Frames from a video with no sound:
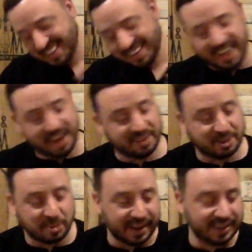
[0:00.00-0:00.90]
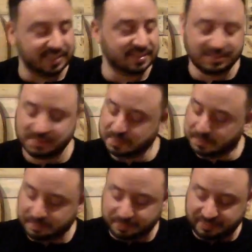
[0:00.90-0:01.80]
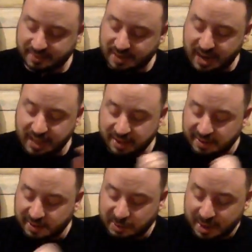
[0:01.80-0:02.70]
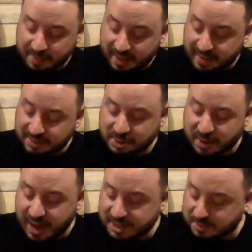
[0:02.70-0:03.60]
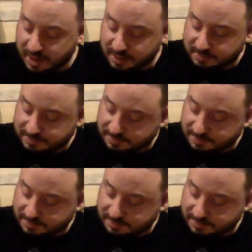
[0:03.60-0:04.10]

Eric Waite. I love Eric Waite, man. That dude cracks me up.